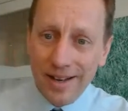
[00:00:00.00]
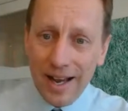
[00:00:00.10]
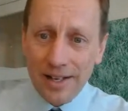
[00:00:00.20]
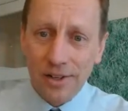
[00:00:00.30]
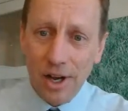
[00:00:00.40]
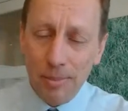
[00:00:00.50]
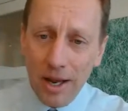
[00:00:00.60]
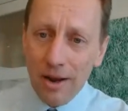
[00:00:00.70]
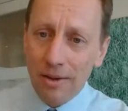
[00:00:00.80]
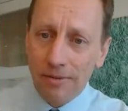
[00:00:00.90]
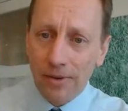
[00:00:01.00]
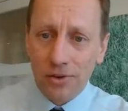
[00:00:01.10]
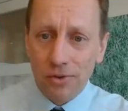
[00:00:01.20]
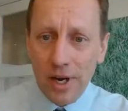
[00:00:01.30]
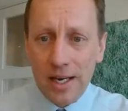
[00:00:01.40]
At IPO, the fund
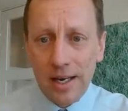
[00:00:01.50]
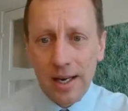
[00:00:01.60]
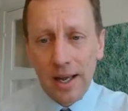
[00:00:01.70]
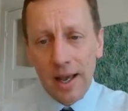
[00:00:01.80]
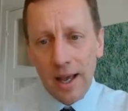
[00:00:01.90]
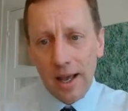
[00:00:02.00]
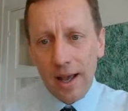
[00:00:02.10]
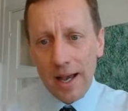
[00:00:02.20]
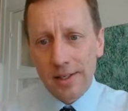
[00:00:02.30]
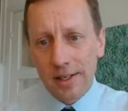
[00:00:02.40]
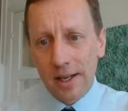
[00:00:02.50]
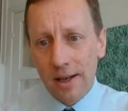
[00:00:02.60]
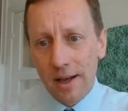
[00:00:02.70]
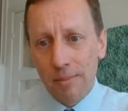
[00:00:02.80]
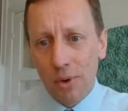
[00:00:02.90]
traded at a
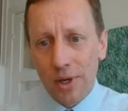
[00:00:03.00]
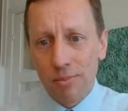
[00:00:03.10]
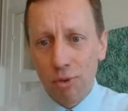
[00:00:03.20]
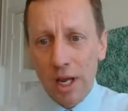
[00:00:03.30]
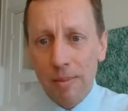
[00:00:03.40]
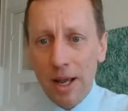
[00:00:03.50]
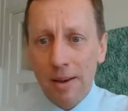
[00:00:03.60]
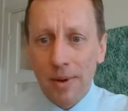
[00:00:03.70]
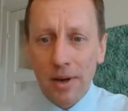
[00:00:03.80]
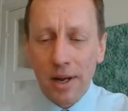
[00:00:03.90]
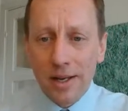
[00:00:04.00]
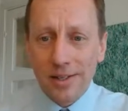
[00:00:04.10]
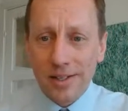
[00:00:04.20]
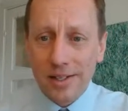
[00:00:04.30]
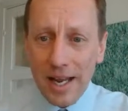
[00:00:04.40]
modest premium and
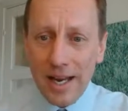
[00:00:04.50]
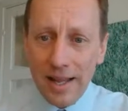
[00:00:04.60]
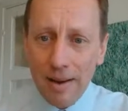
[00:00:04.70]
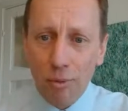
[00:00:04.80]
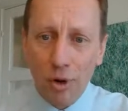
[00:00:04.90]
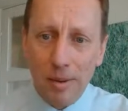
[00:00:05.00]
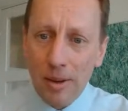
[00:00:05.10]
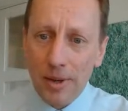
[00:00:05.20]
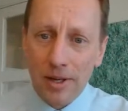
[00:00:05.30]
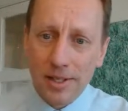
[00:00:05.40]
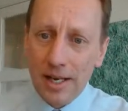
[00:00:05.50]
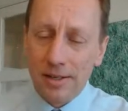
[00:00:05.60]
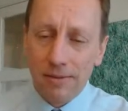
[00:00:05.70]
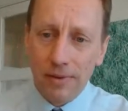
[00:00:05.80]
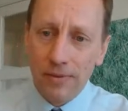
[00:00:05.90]
sustained that premium at 10
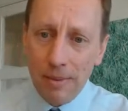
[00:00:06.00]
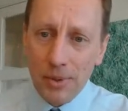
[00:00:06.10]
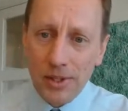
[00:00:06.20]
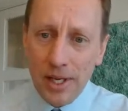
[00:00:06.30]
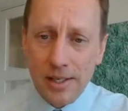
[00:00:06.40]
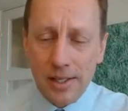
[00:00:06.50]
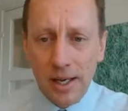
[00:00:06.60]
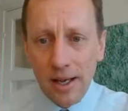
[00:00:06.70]
to 15%